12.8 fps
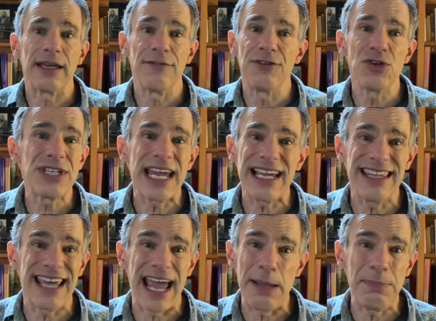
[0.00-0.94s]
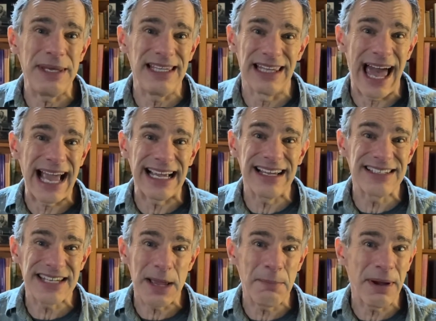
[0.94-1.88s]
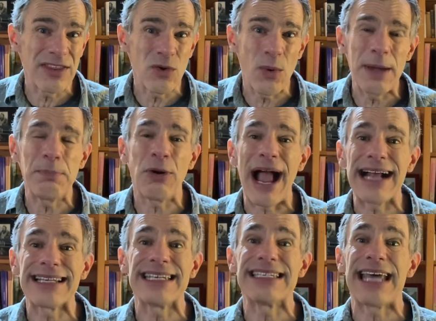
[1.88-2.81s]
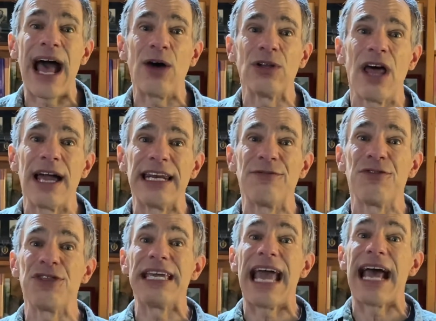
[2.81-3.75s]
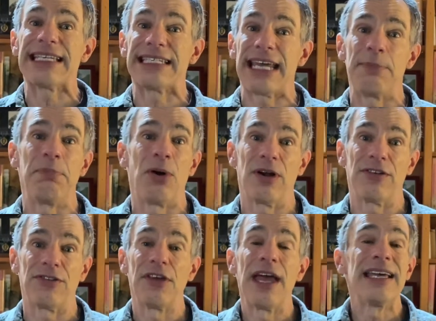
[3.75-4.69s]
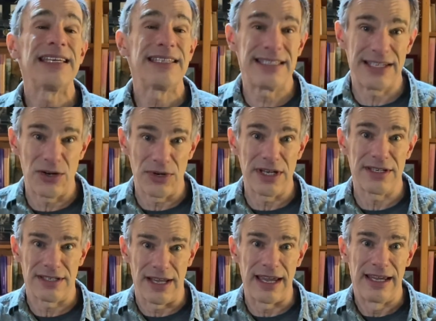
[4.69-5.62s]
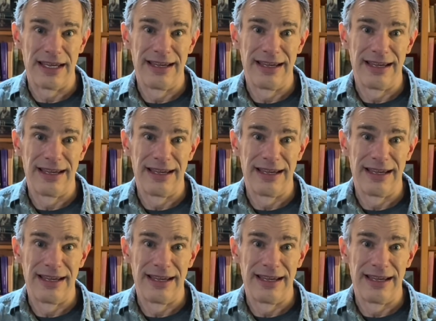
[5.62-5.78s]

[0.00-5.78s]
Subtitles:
If you're taking the AP Lang exam, by the way, practice outlining for the essay parts. Seriously.